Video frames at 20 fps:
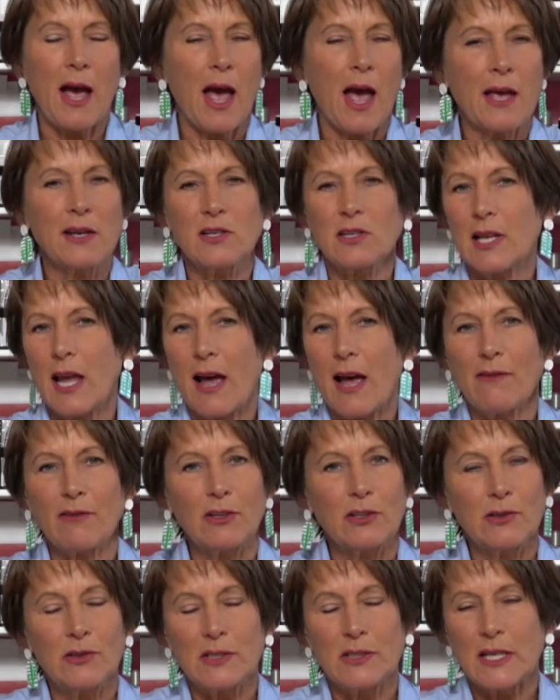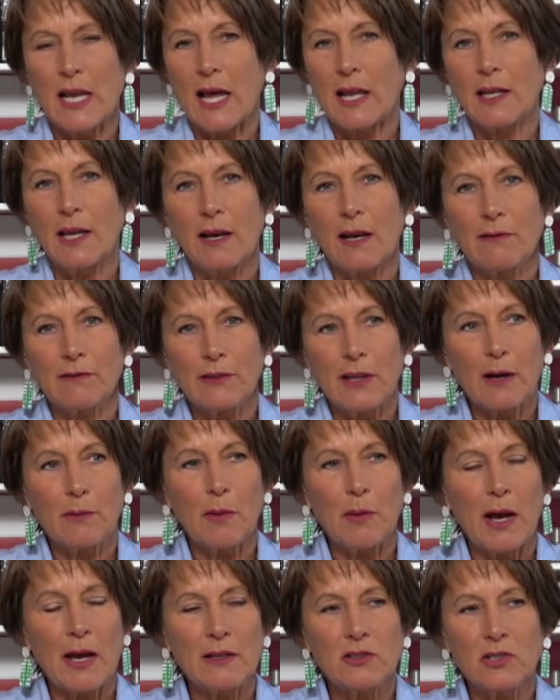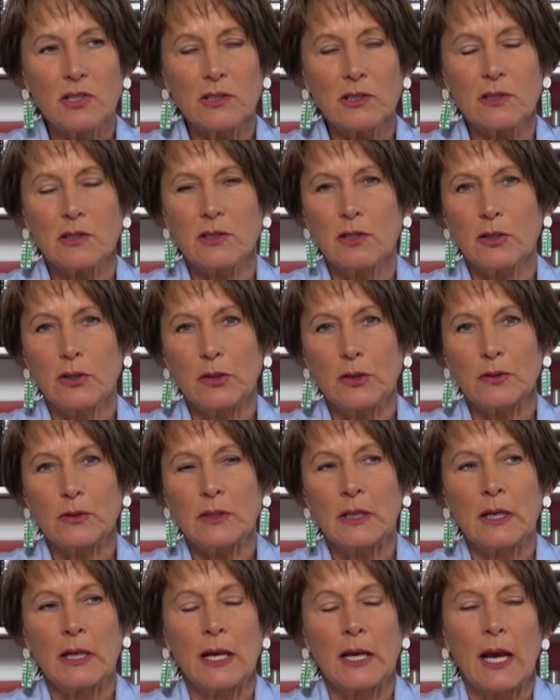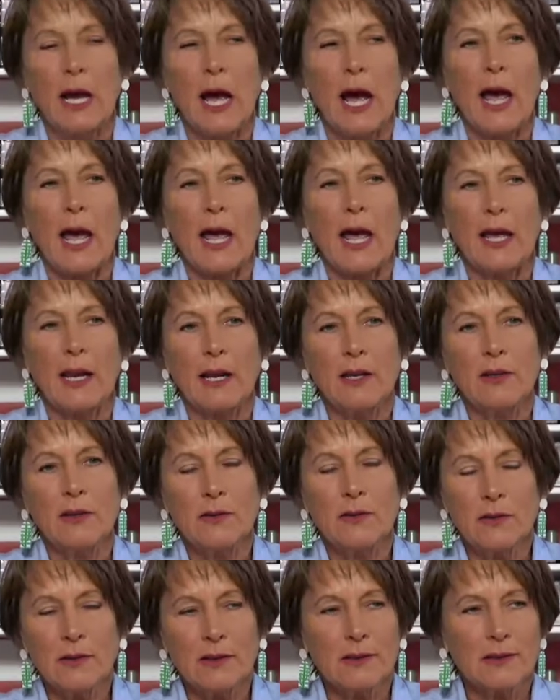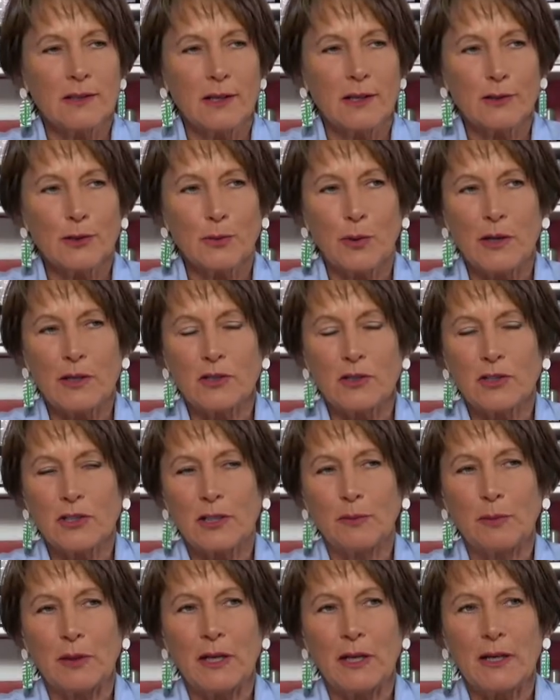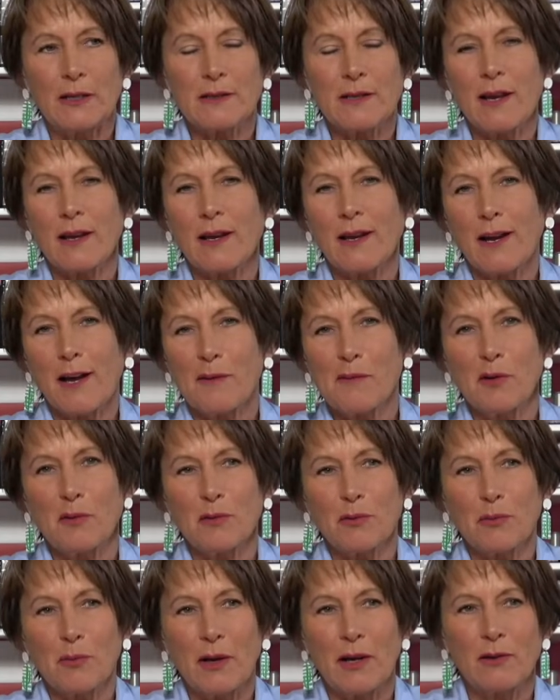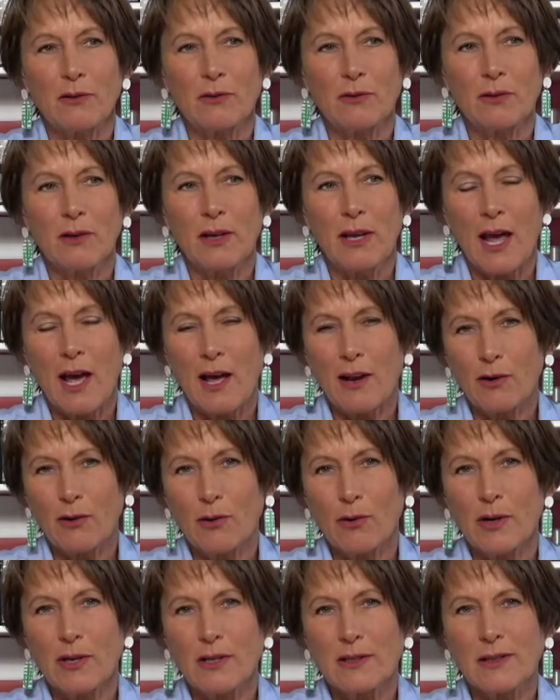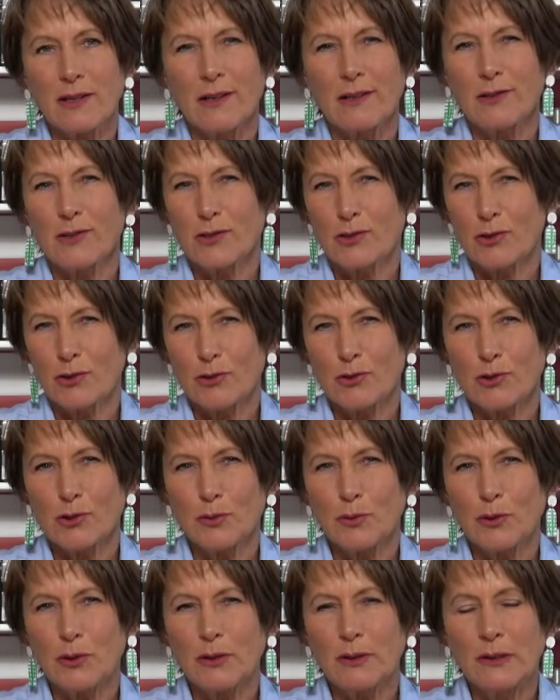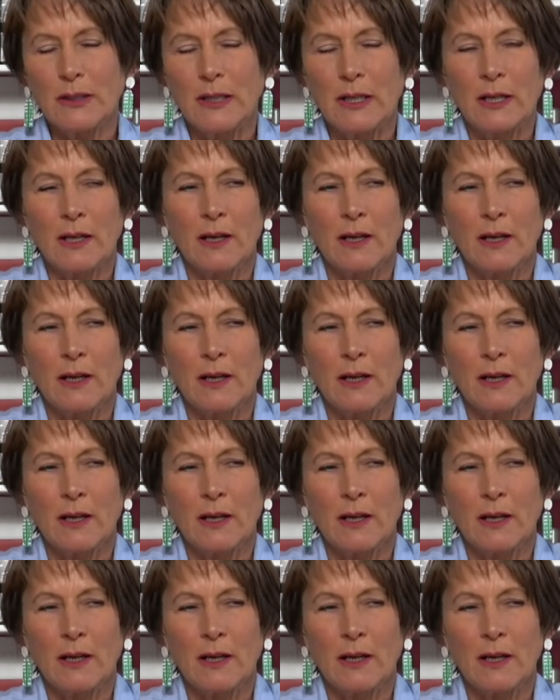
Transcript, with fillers: I just haven't used any of them. I just use, and I use an Excel spreadsheet because I can come up with my own categories and it's searchable.